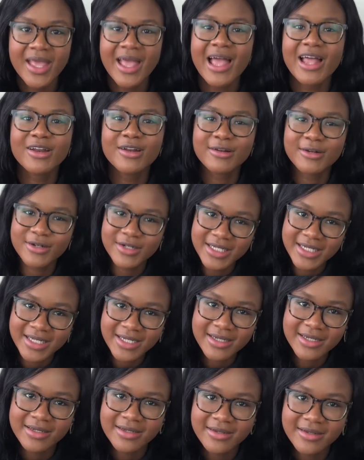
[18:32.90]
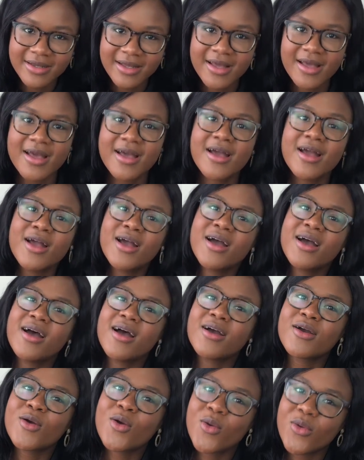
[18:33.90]
Learning,
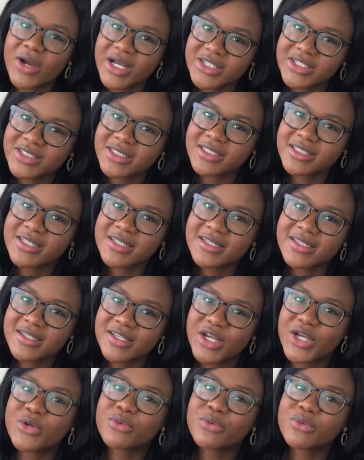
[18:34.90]
questions,